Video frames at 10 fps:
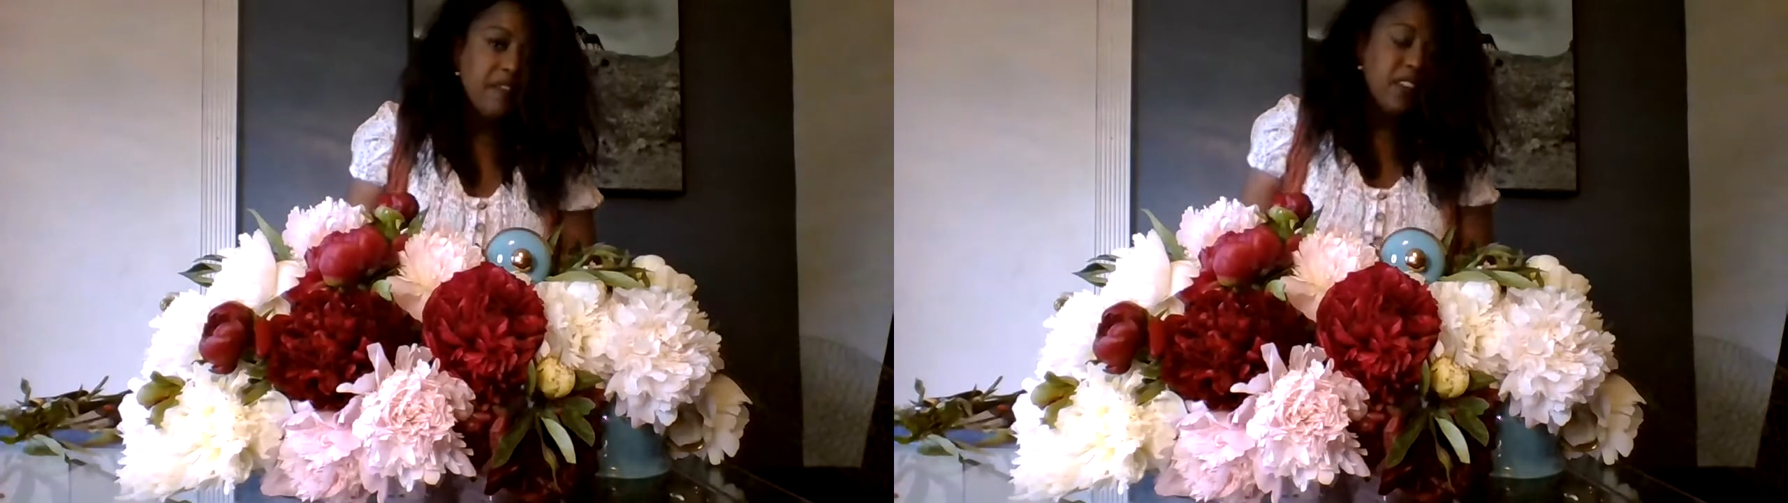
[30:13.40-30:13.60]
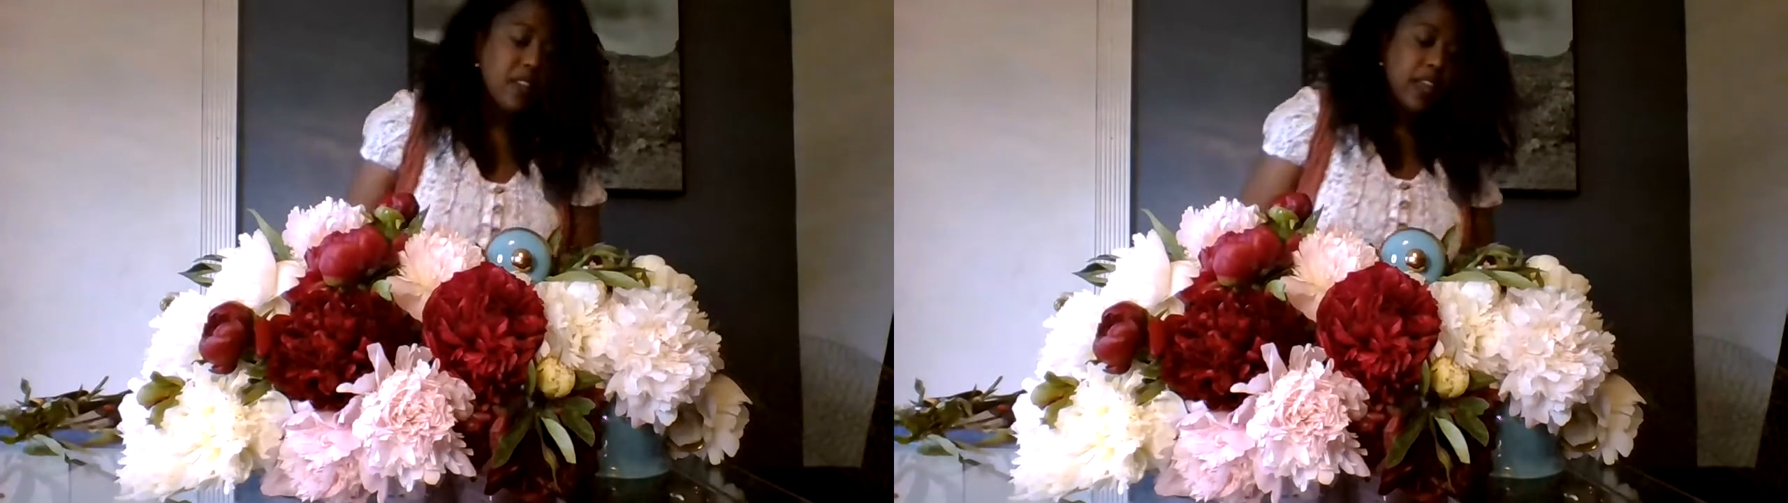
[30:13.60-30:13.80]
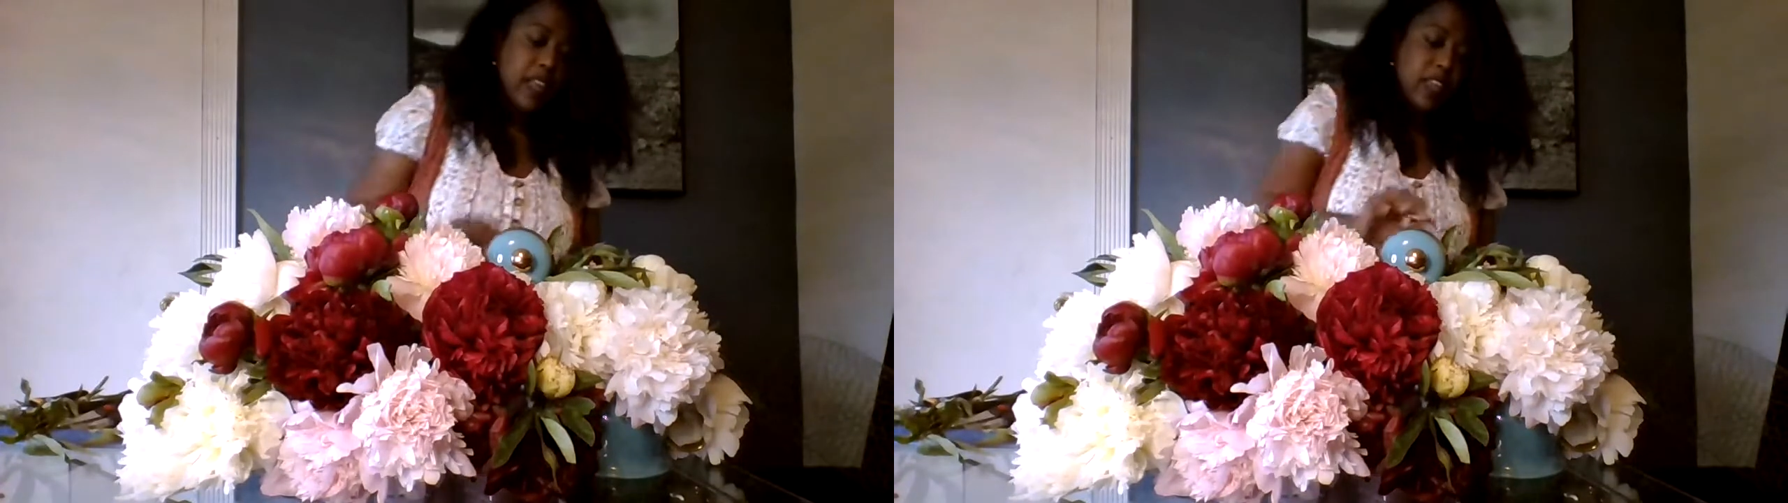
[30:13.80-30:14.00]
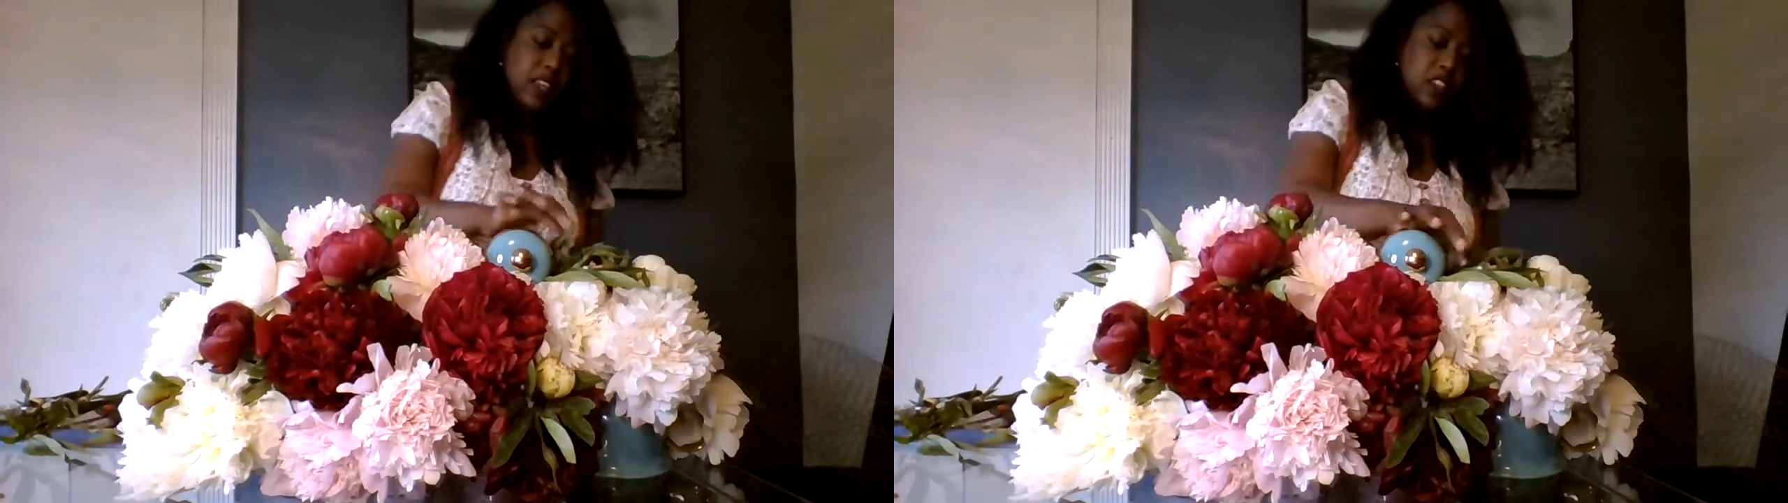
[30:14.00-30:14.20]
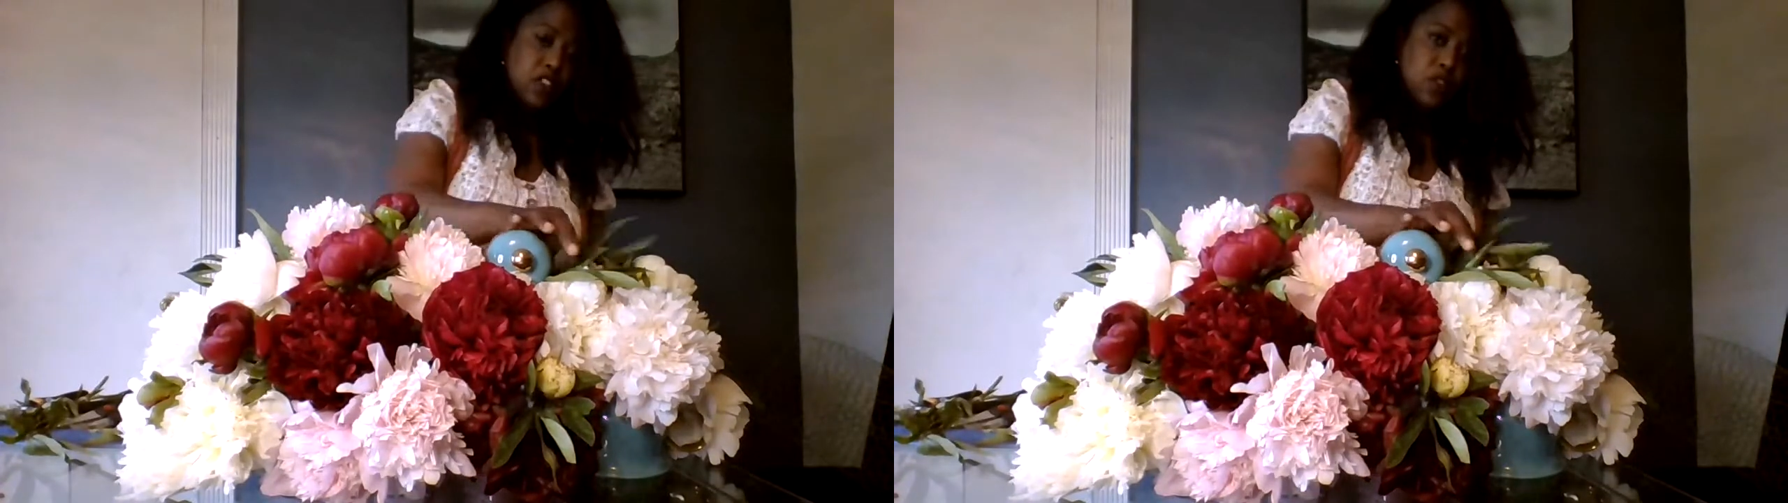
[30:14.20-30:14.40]
feel like I
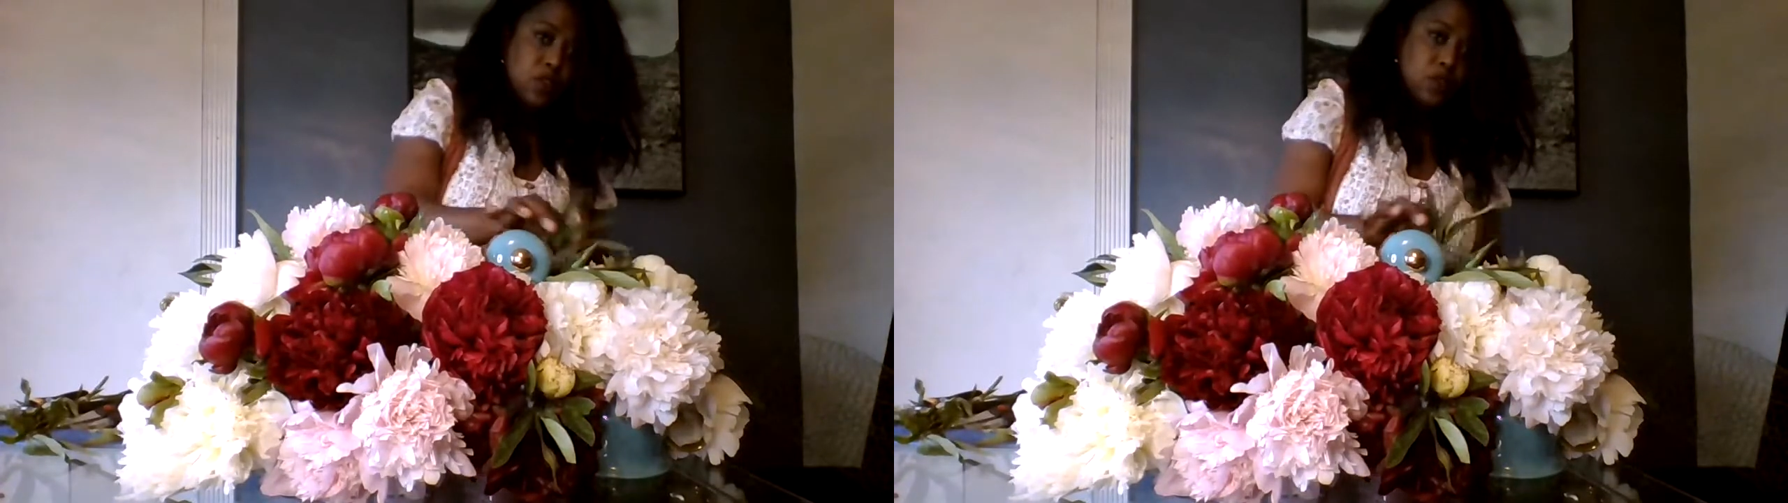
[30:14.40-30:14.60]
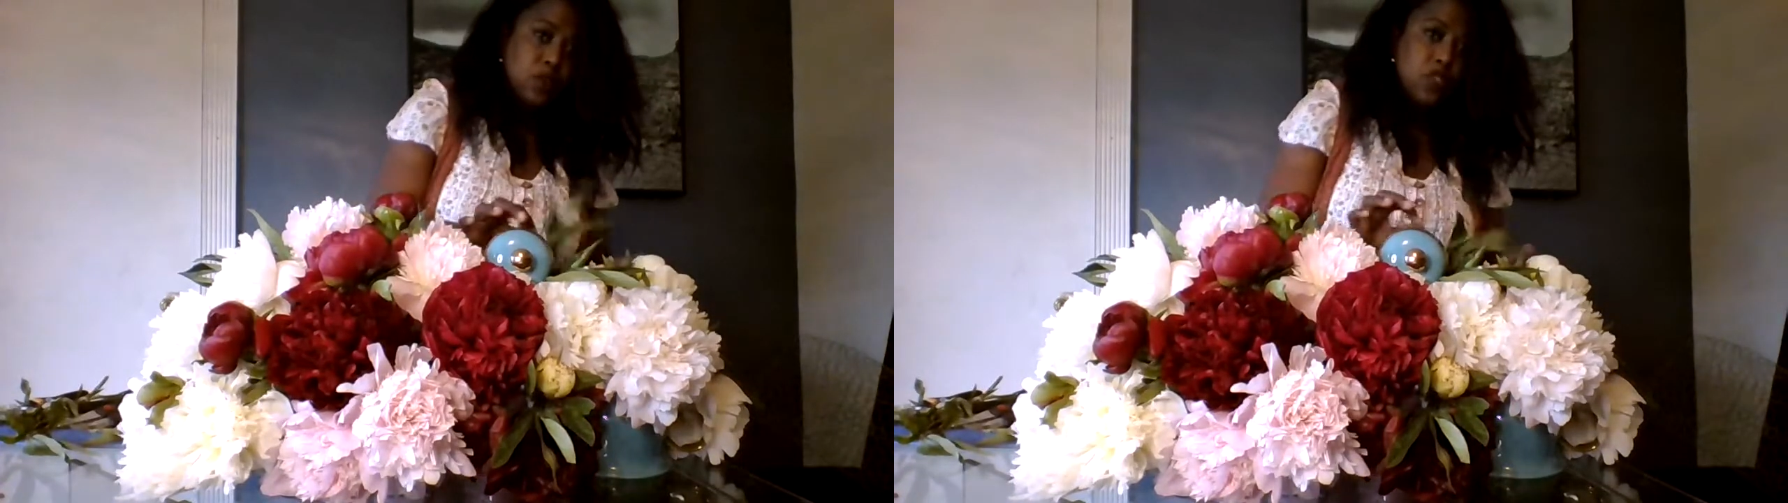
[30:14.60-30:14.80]
can do